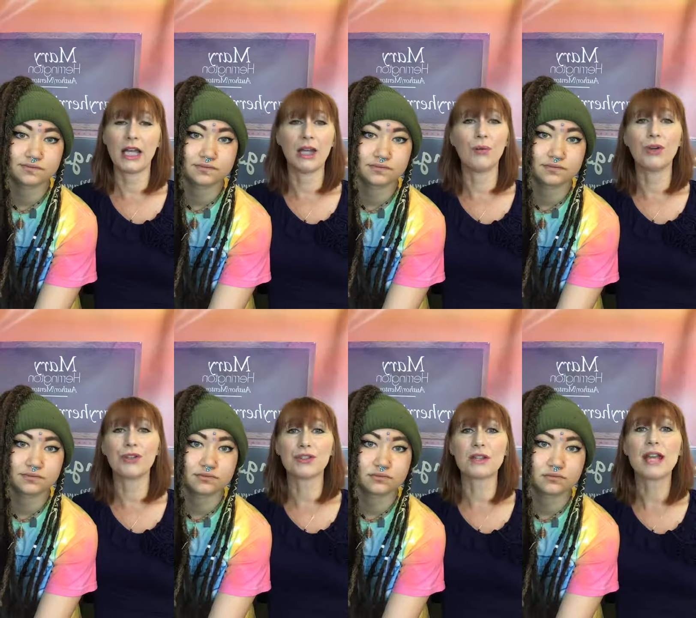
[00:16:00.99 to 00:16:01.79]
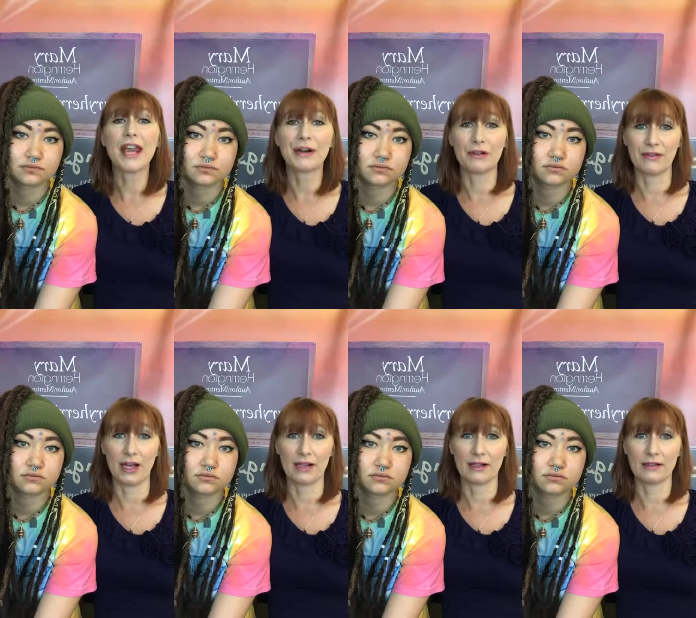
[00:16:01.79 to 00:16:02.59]
Speaker 1: It was
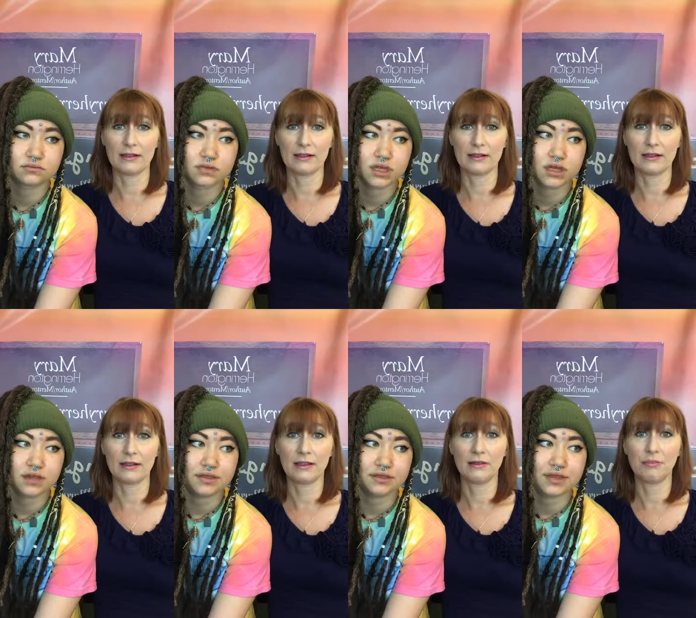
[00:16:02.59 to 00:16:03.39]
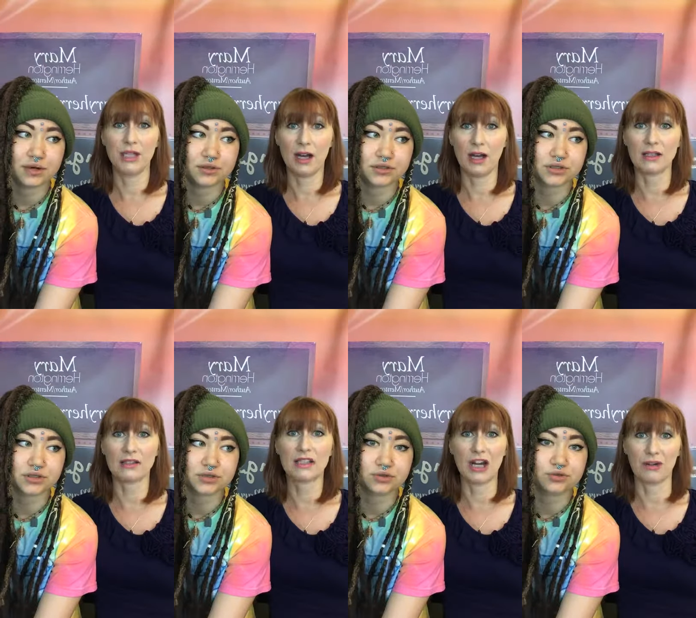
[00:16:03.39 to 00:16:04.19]
terrifying.
Speaker 2: There Beyond
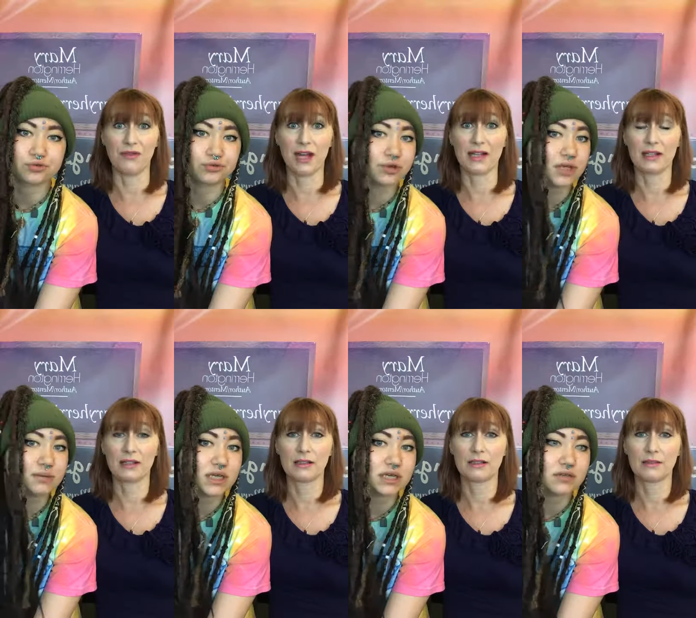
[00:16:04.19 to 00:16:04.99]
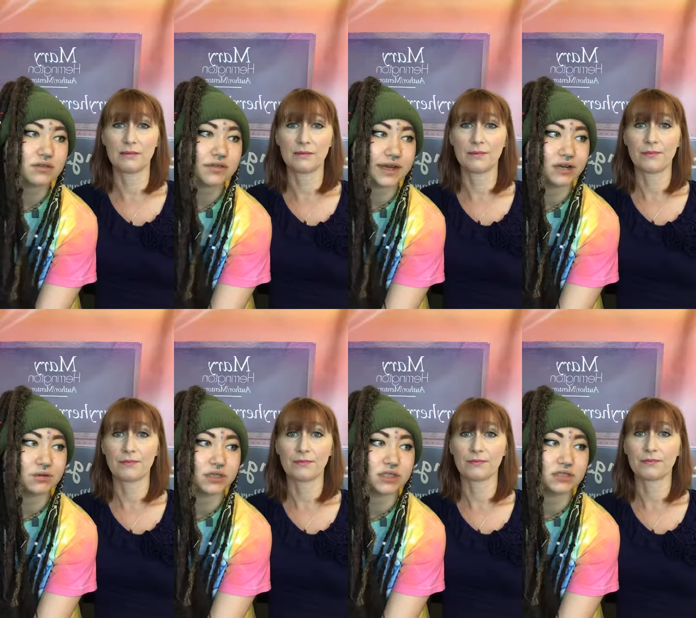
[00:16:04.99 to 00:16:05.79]
was terrifying. screaming.
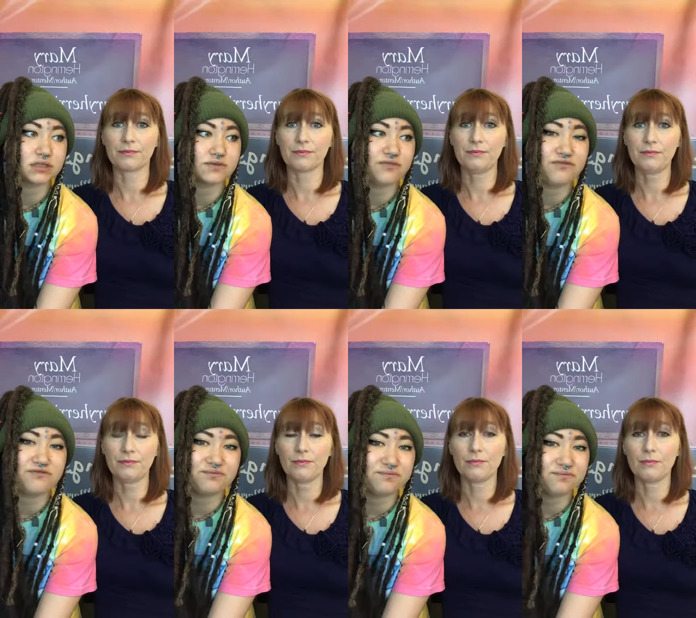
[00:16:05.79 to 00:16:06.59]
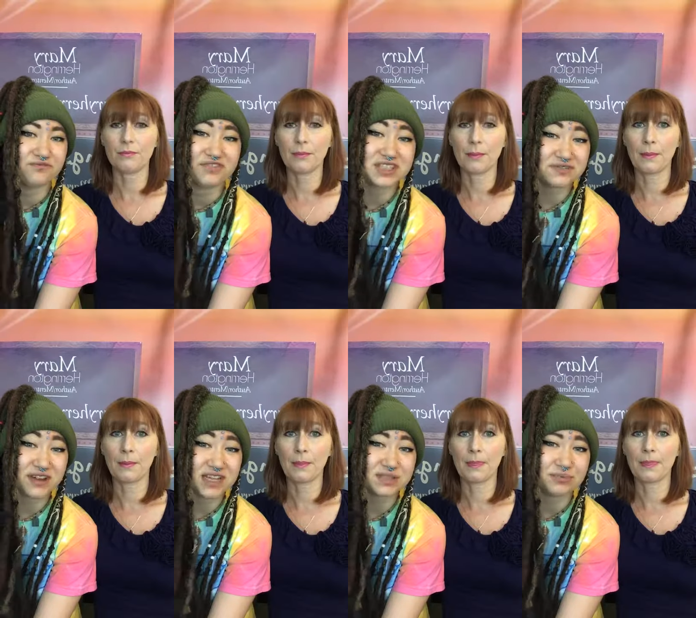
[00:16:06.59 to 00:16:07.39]
There was
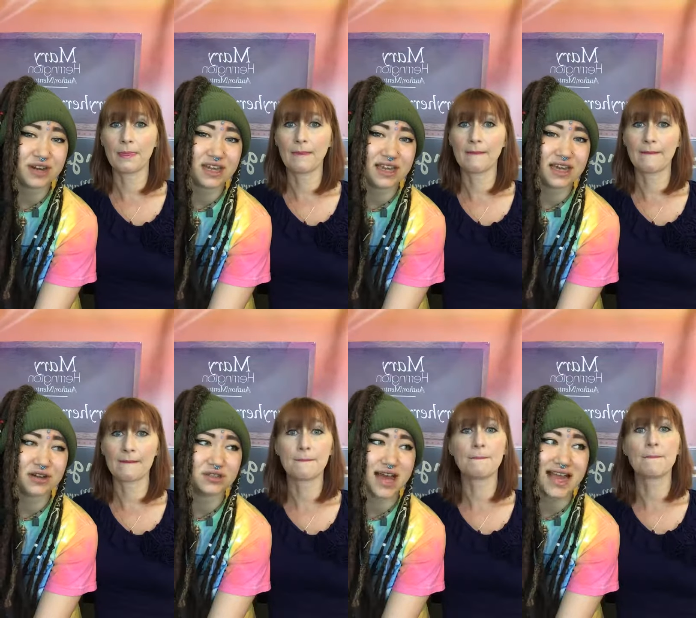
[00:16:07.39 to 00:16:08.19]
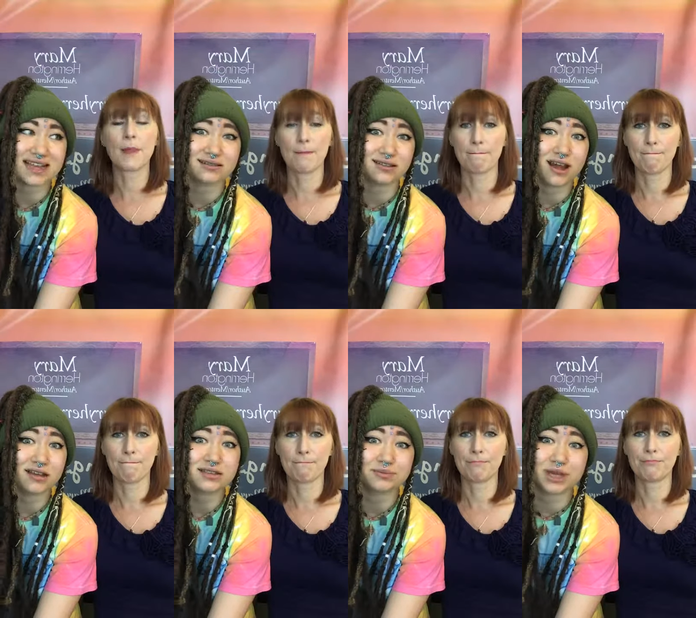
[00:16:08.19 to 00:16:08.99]
fistfights breaking out. I got
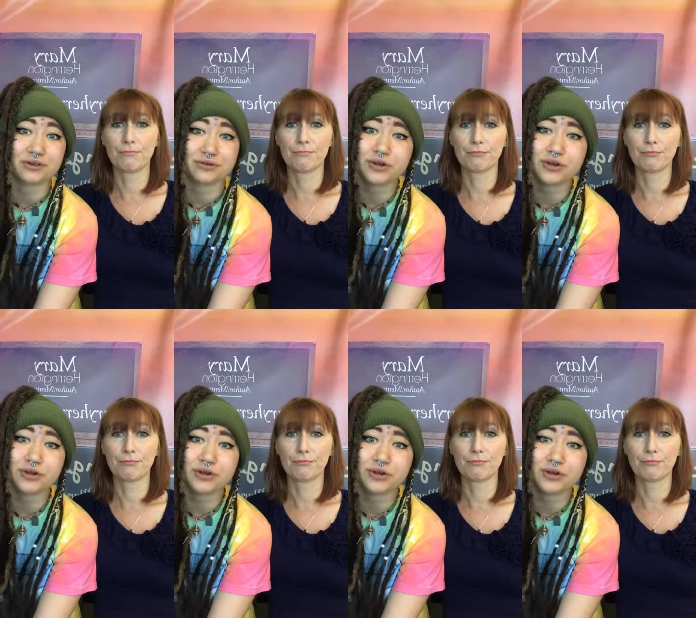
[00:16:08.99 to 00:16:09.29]
locked in my